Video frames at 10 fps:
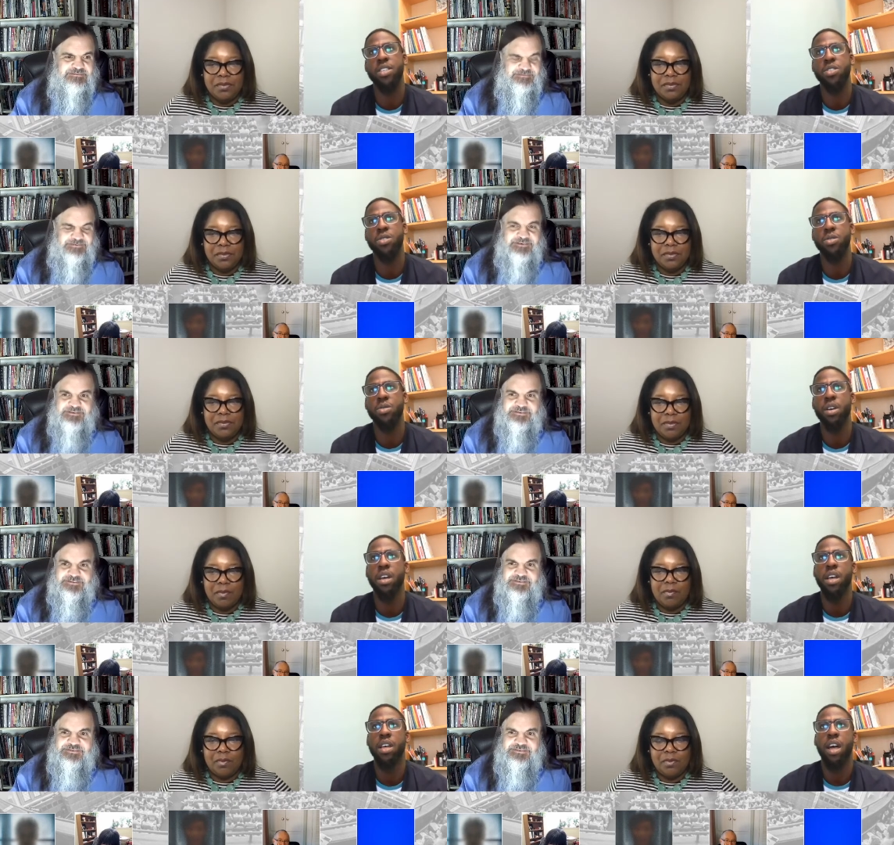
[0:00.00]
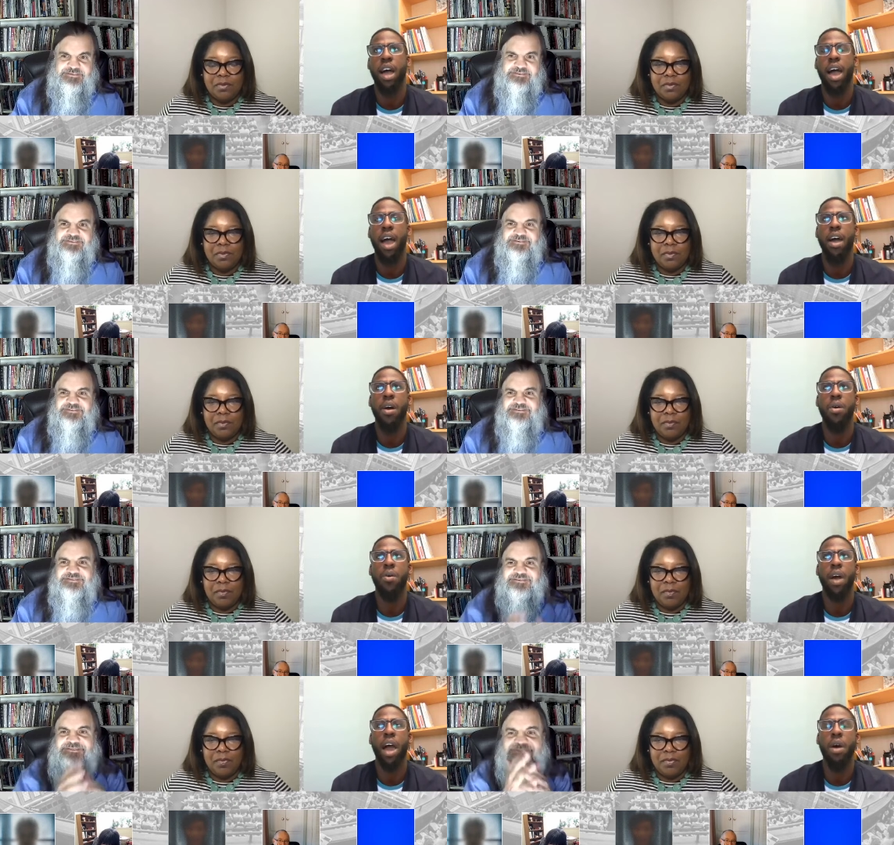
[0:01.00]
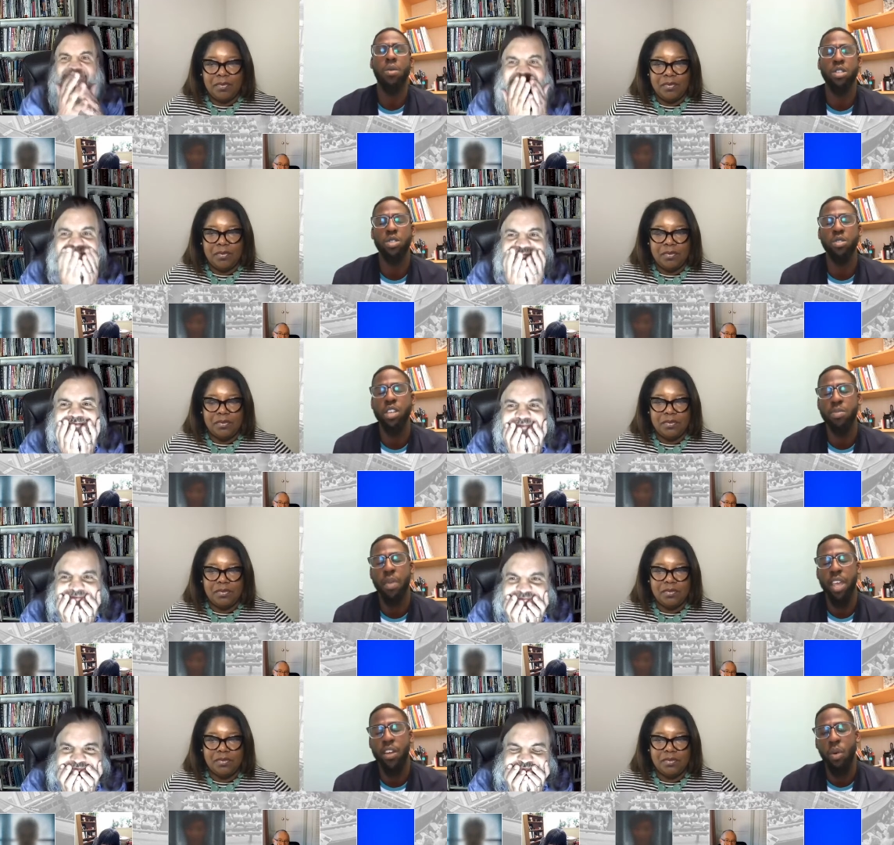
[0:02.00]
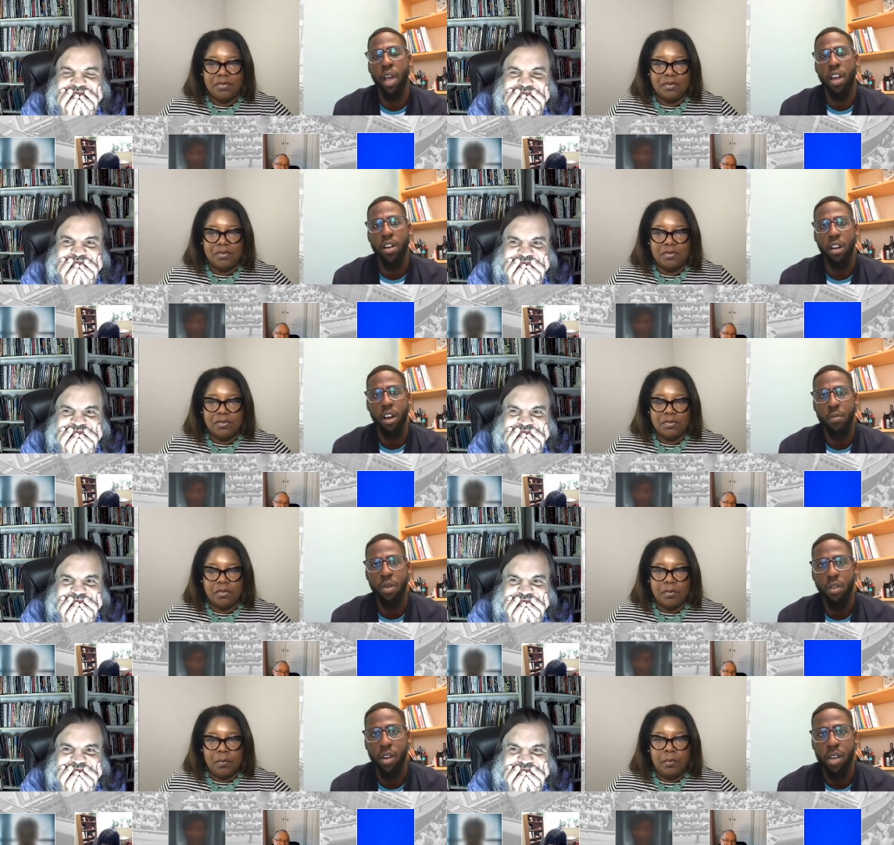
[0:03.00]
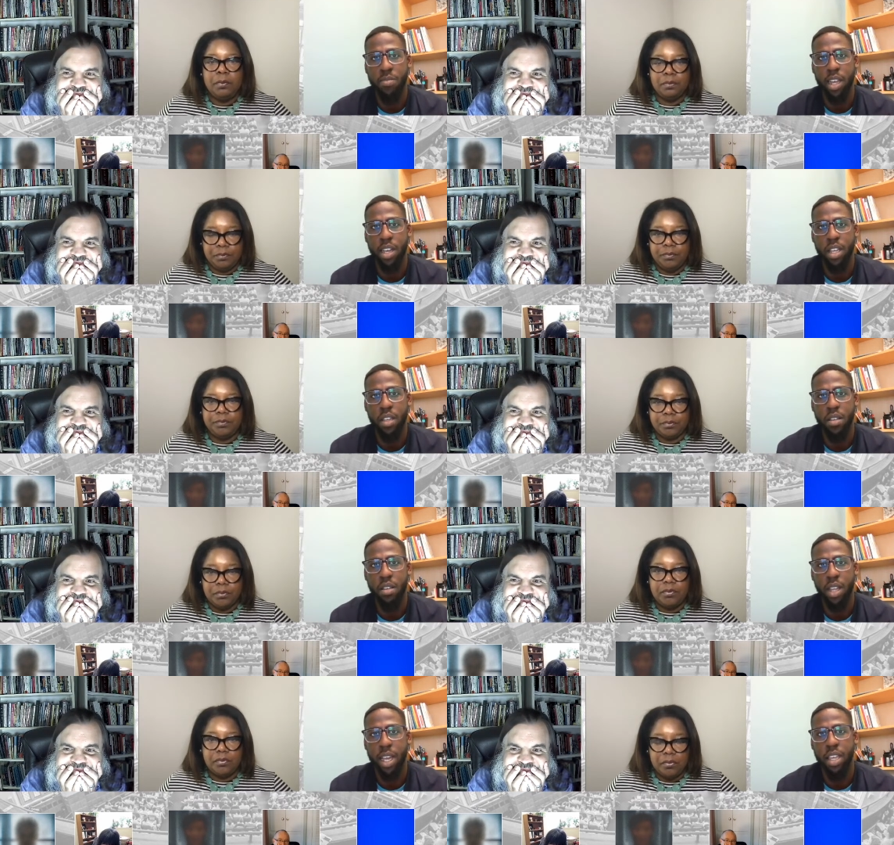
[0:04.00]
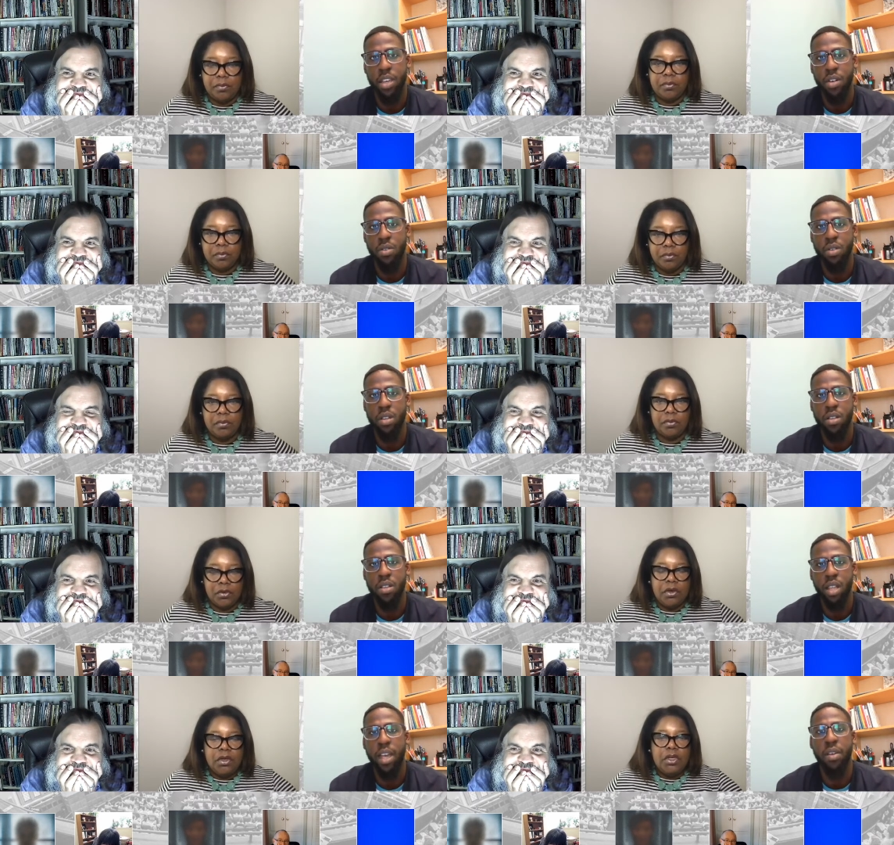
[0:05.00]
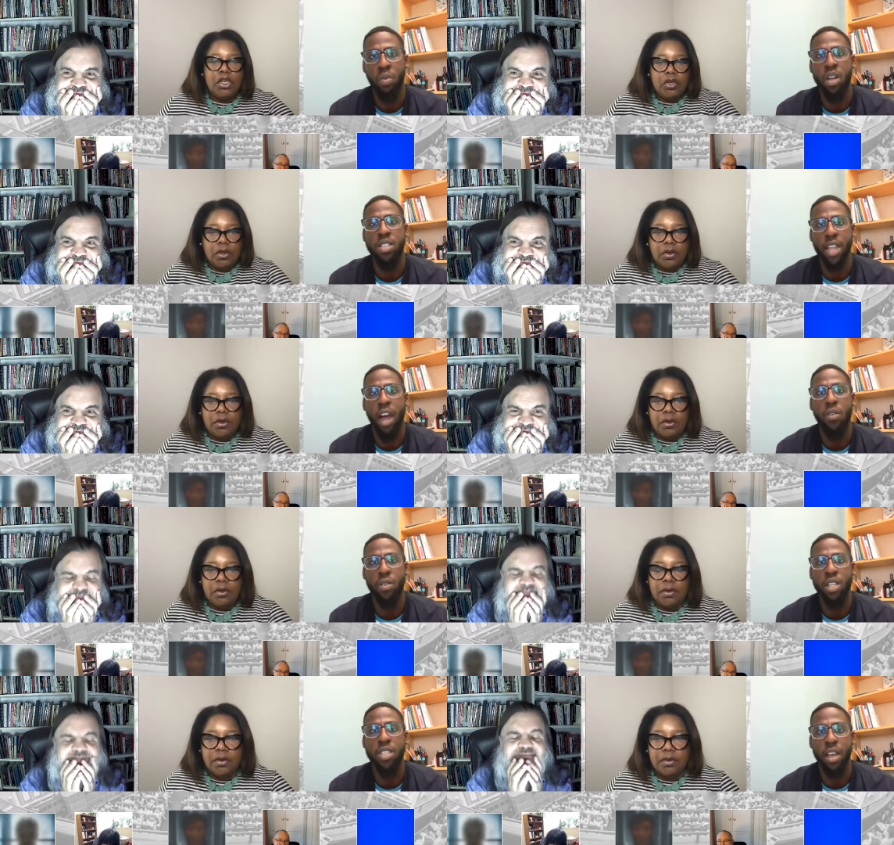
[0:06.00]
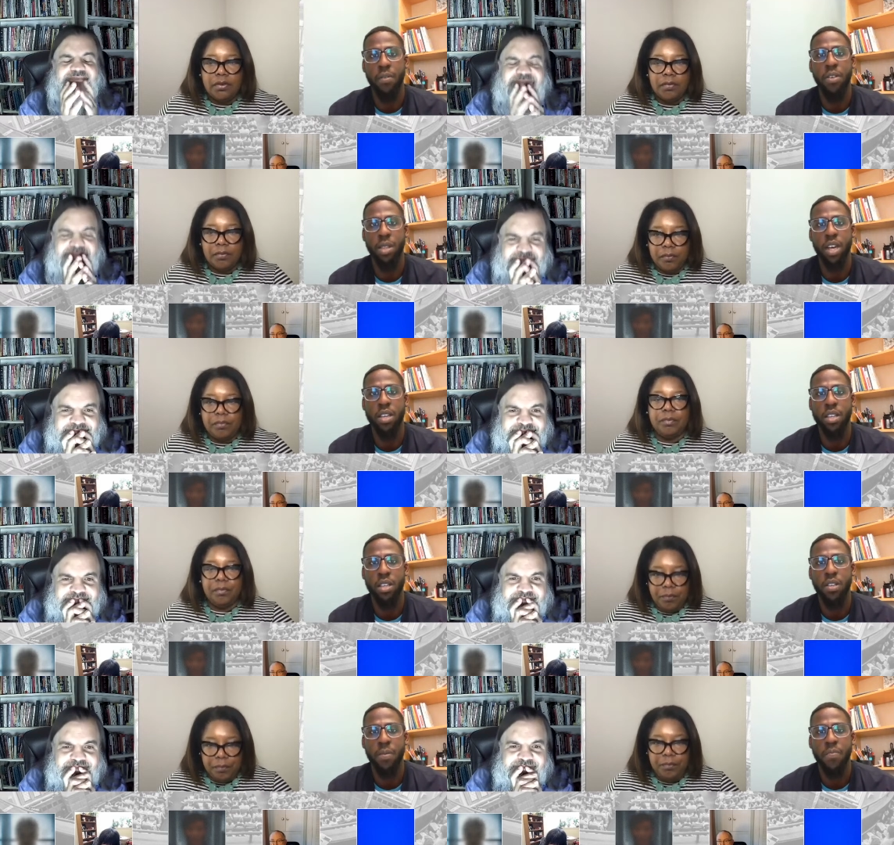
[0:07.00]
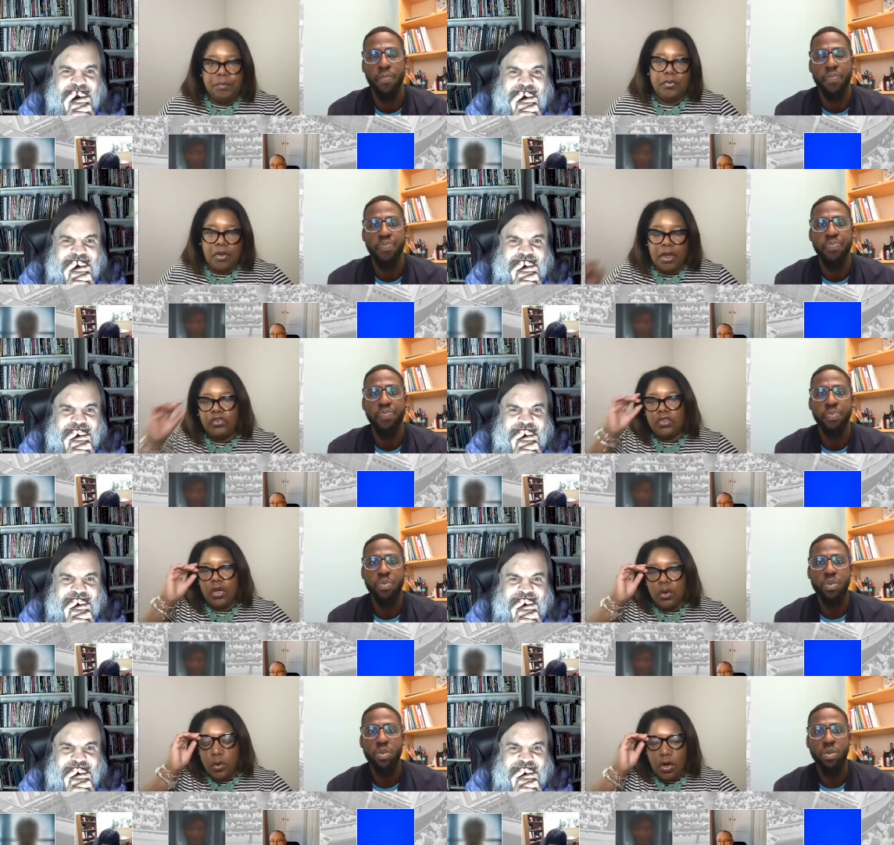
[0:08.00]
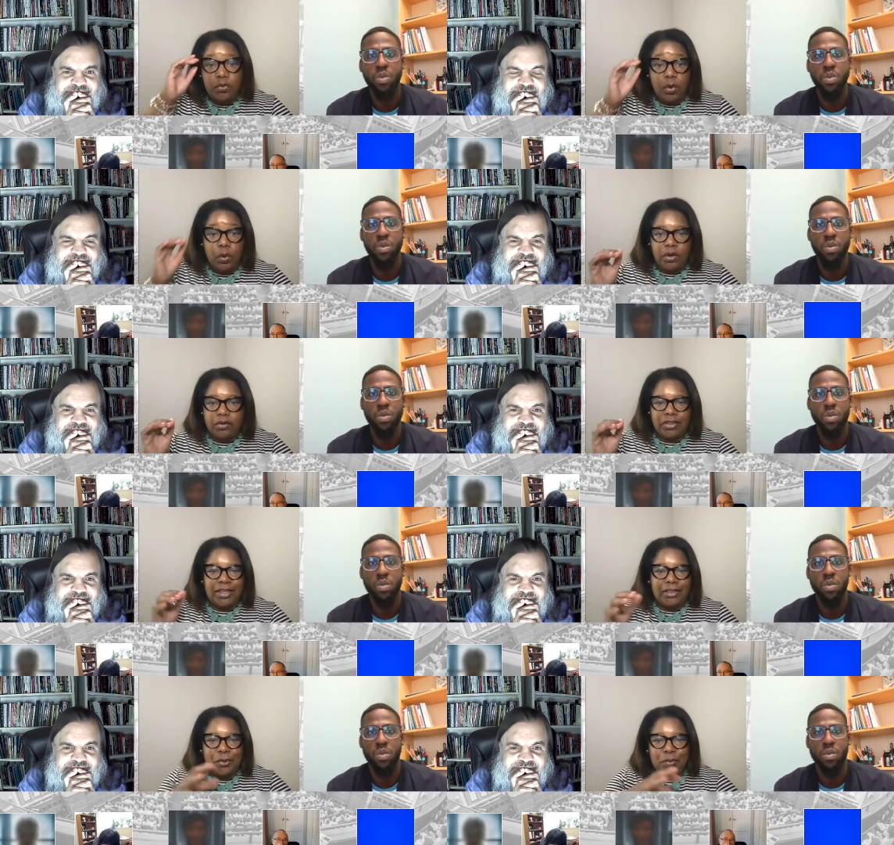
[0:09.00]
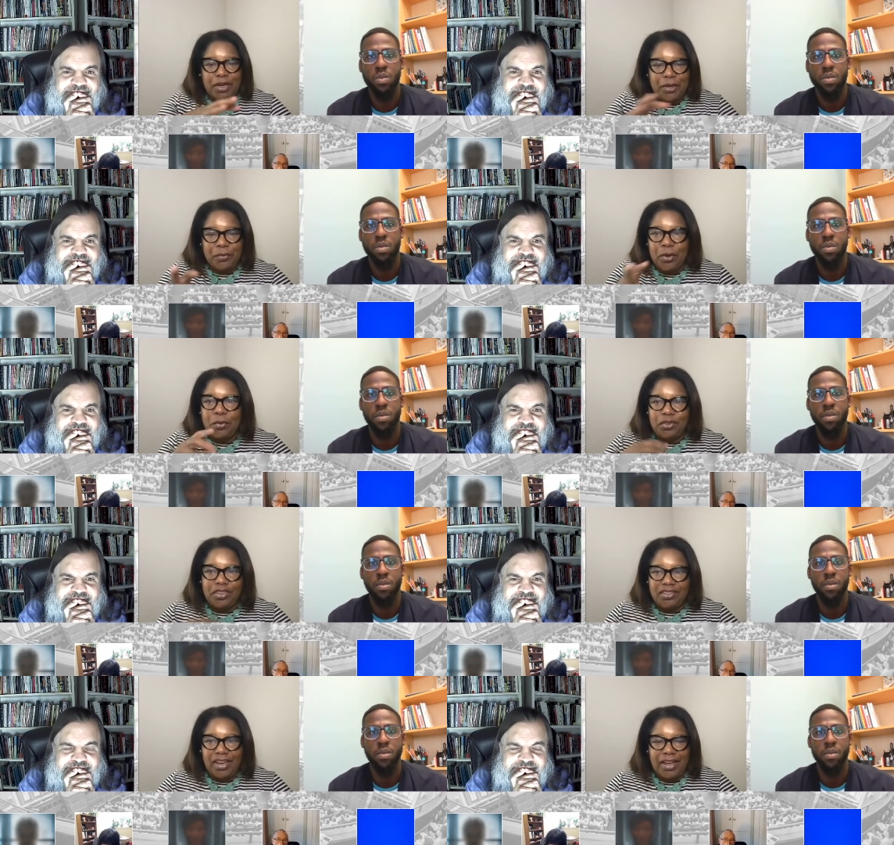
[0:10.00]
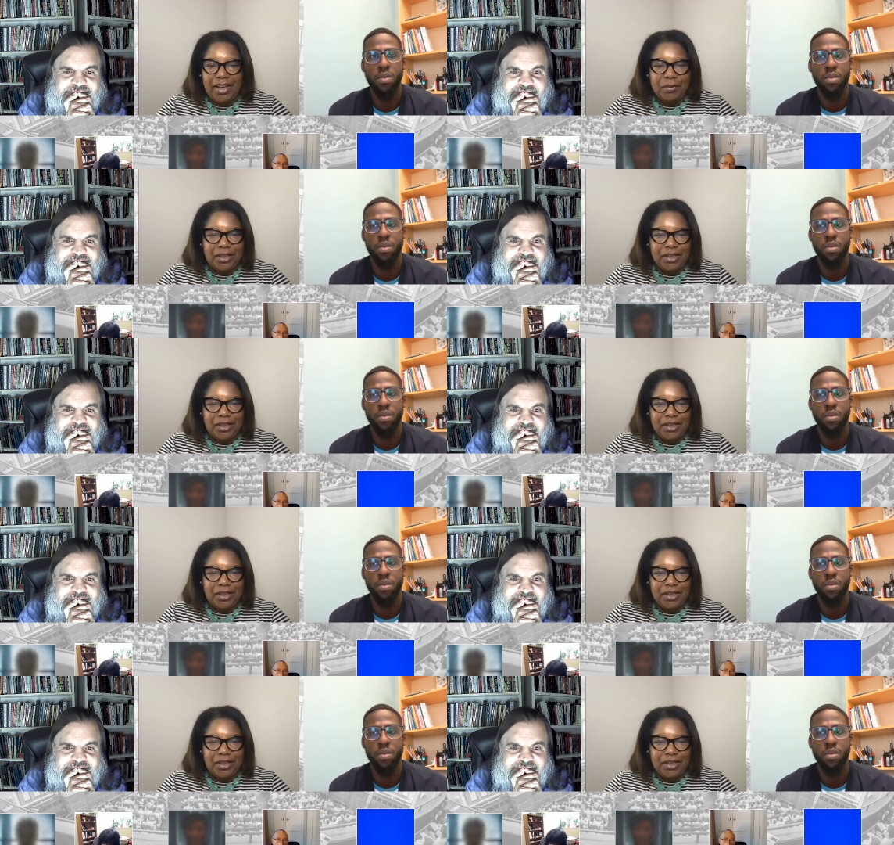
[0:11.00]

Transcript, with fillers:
Speaker 1: to
Speaker 2: how are students made aware of programs like Guild? Like,
Speaker 1: what is the outreach effort like? Mm-hmm. So, of course, and I know, Bryan, we're almost at time, and